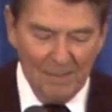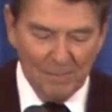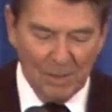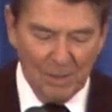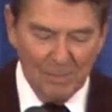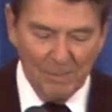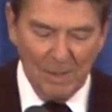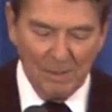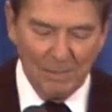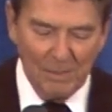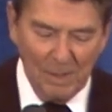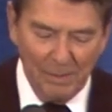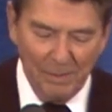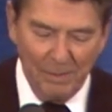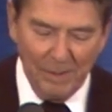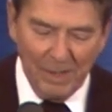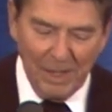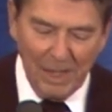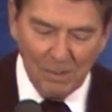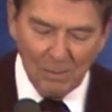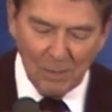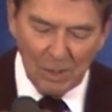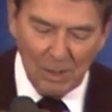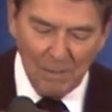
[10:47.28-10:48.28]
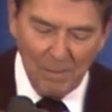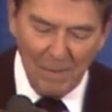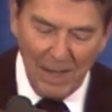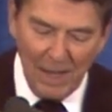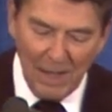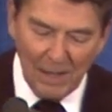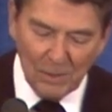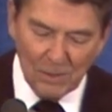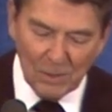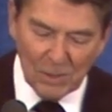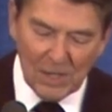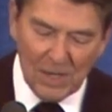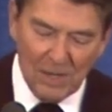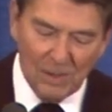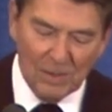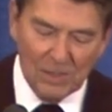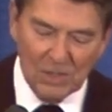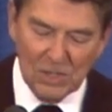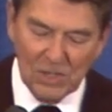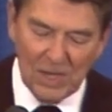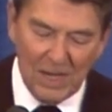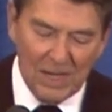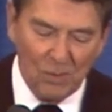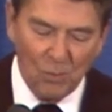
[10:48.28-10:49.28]
Permit me to begin with a man who's held
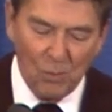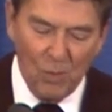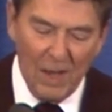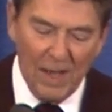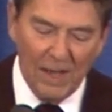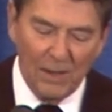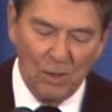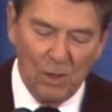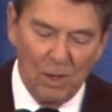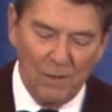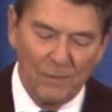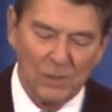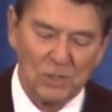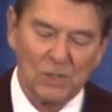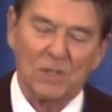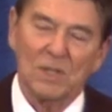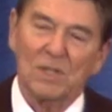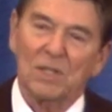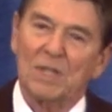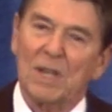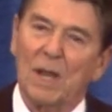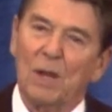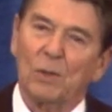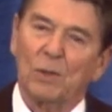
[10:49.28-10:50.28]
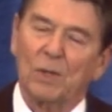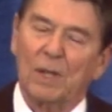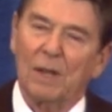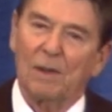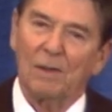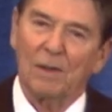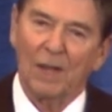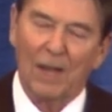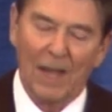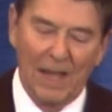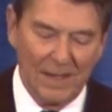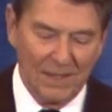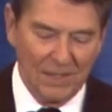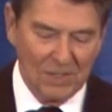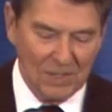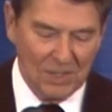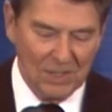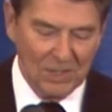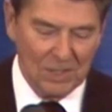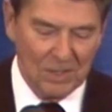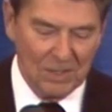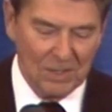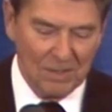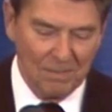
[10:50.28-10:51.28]
statewide office in South Carolina
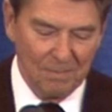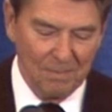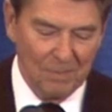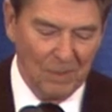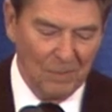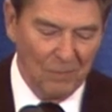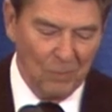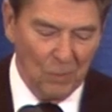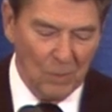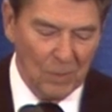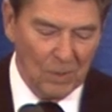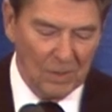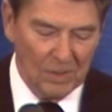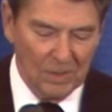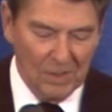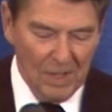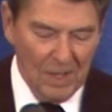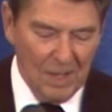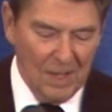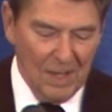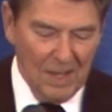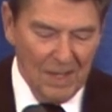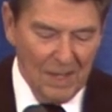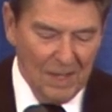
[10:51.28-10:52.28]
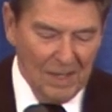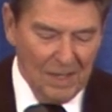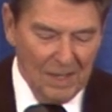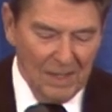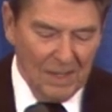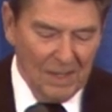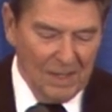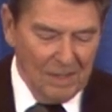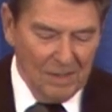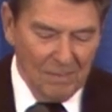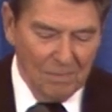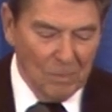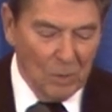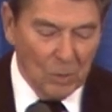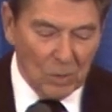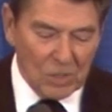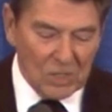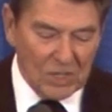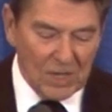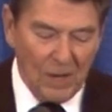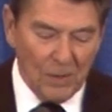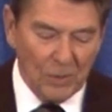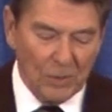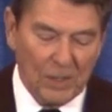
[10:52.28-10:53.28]
since before
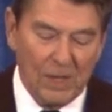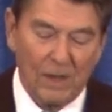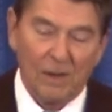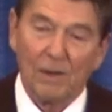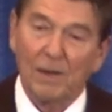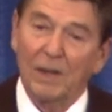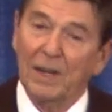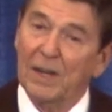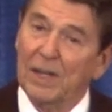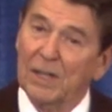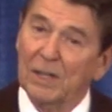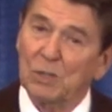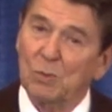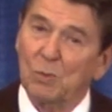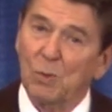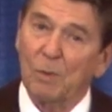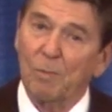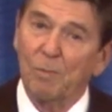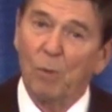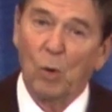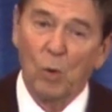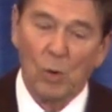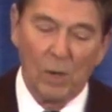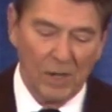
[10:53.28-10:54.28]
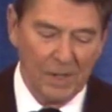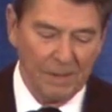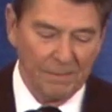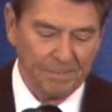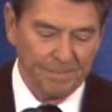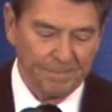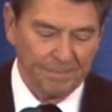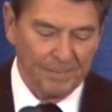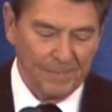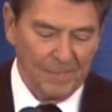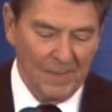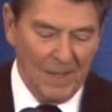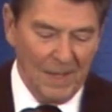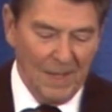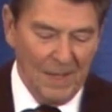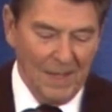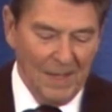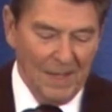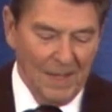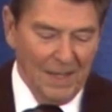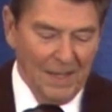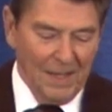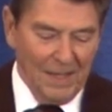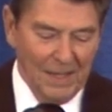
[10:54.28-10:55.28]
most South Carolinians were born.
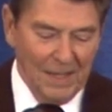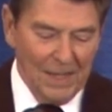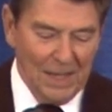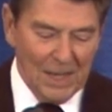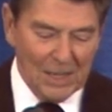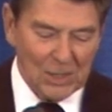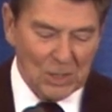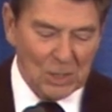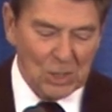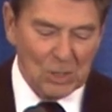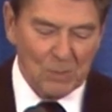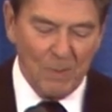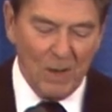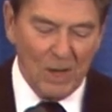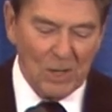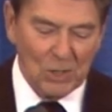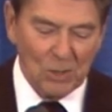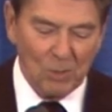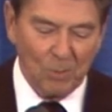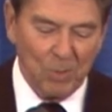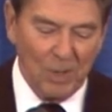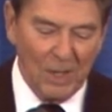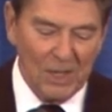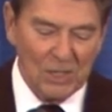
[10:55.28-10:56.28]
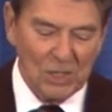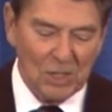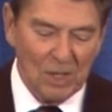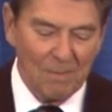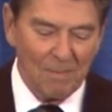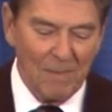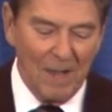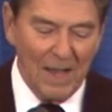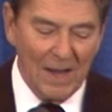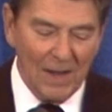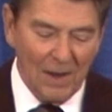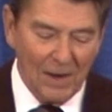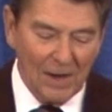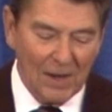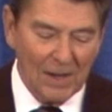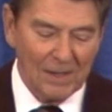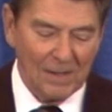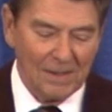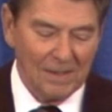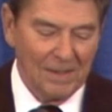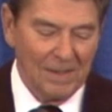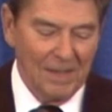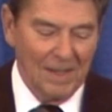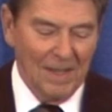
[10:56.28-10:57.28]
He has a special place in my
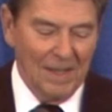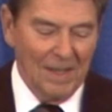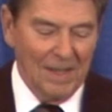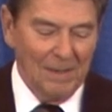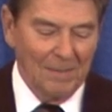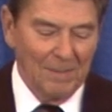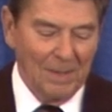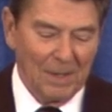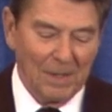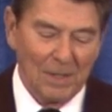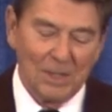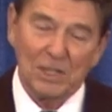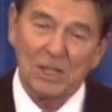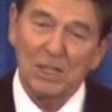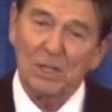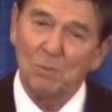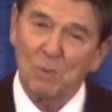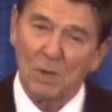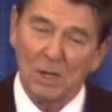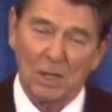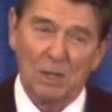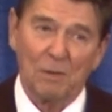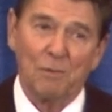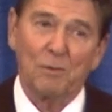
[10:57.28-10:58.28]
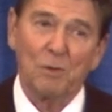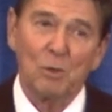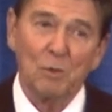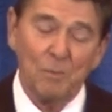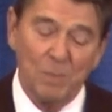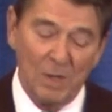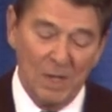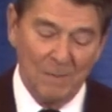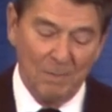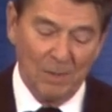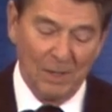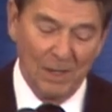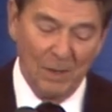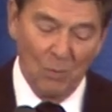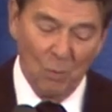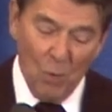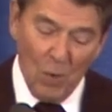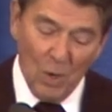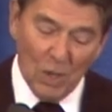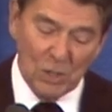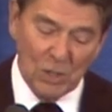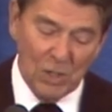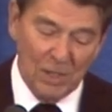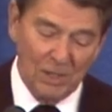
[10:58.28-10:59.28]
heart because he's one of the few people in
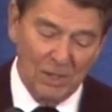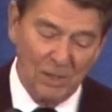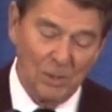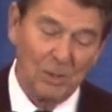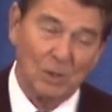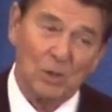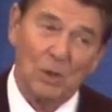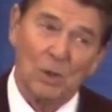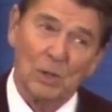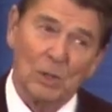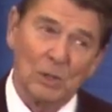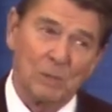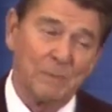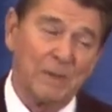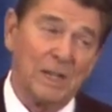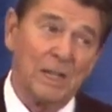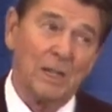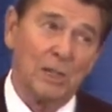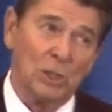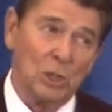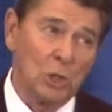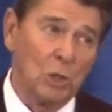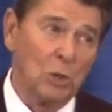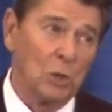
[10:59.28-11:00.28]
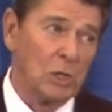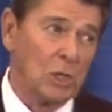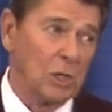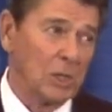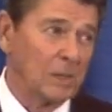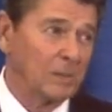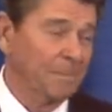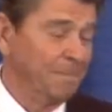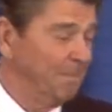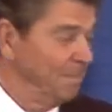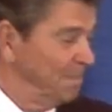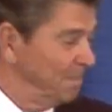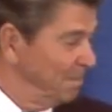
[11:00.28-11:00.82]
Washington who calls me Junior.